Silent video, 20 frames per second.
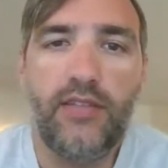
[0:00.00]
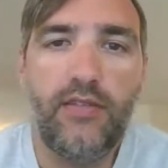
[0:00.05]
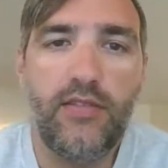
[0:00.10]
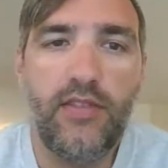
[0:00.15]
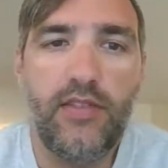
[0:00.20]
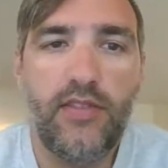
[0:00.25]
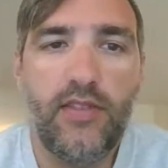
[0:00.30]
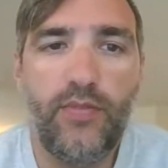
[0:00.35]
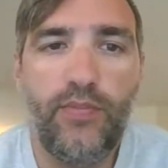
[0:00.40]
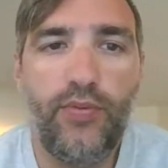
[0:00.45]
So
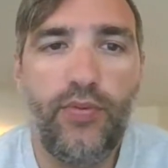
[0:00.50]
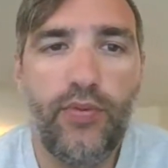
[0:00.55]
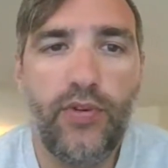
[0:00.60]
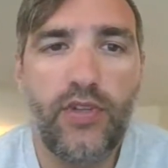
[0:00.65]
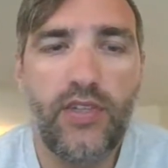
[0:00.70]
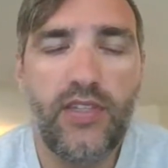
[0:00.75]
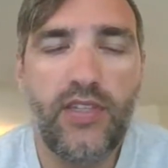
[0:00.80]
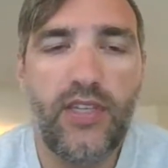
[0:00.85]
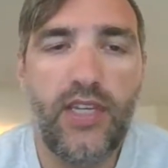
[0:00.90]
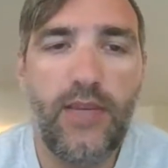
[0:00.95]
it
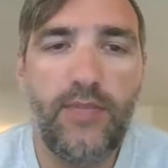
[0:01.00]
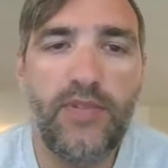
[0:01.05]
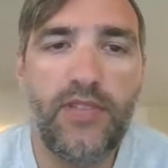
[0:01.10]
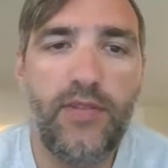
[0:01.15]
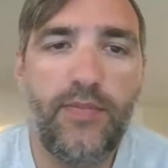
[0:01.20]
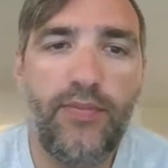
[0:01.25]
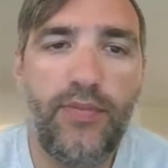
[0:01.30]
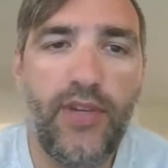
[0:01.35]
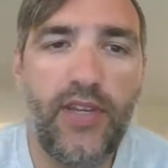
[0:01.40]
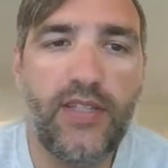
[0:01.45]
supports, keeps
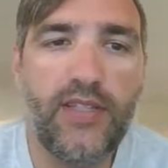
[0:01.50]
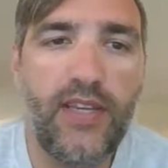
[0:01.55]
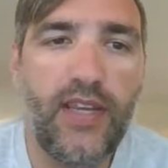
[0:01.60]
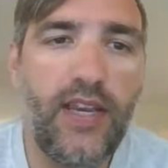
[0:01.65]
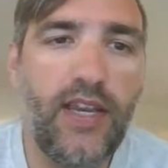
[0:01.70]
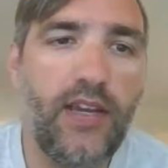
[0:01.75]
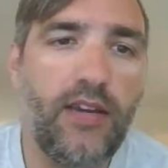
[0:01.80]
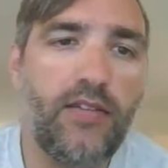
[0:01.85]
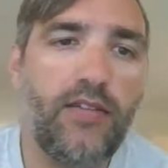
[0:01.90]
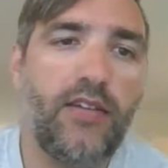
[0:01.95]
the plants
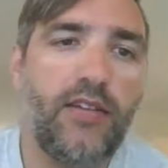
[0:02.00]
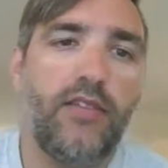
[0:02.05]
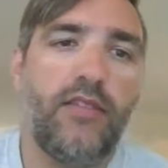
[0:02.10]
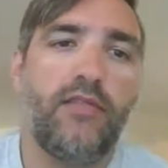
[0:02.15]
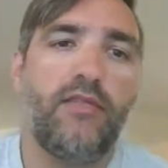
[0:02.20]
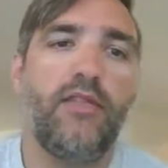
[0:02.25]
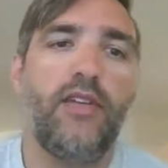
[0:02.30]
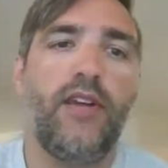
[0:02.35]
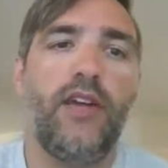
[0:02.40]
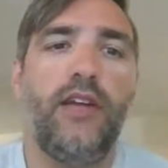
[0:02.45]
anchored into
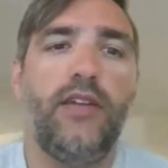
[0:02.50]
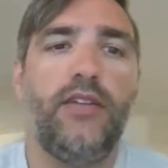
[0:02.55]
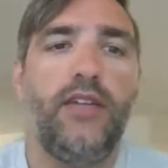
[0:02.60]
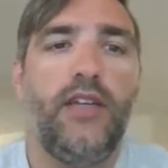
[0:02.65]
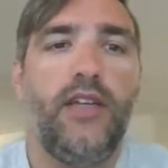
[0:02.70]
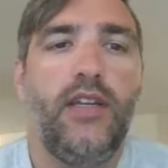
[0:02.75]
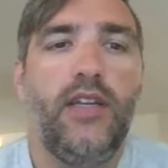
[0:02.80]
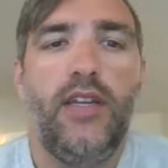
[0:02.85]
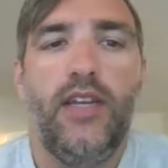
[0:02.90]
the ground.